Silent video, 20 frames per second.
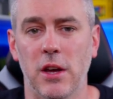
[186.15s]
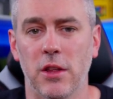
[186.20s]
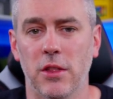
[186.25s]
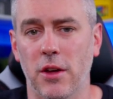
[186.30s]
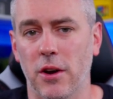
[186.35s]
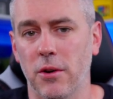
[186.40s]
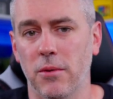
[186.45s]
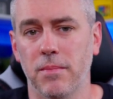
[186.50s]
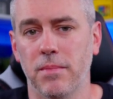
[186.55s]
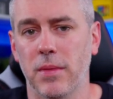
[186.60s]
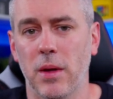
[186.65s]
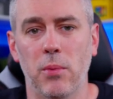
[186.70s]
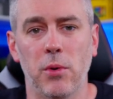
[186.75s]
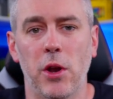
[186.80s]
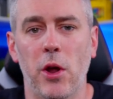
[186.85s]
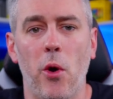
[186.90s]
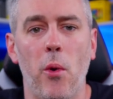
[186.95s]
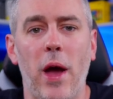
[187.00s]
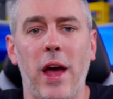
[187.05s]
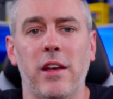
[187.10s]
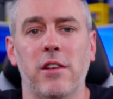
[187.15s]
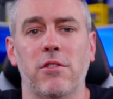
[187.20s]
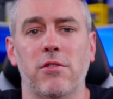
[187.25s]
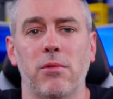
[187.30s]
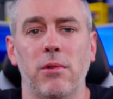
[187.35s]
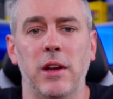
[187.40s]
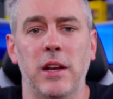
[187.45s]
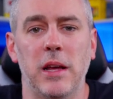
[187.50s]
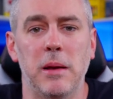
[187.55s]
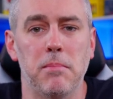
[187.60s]
though there were no
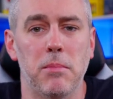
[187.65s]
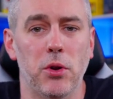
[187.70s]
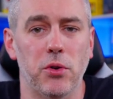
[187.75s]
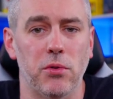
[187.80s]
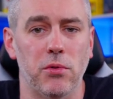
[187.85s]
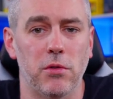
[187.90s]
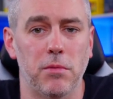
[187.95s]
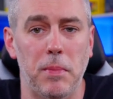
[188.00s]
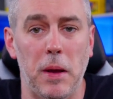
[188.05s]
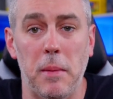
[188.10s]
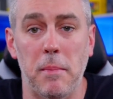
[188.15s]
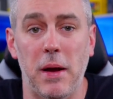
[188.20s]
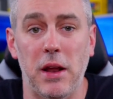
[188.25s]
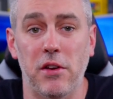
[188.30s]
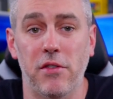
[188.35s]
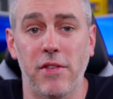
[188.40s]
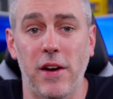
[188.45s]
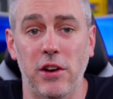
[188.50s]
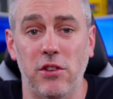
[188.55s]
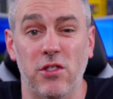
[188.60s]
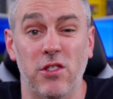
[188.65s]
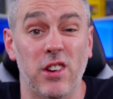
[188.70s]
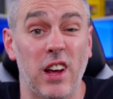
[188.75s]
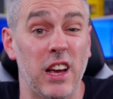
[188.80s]
X3D models being manufactured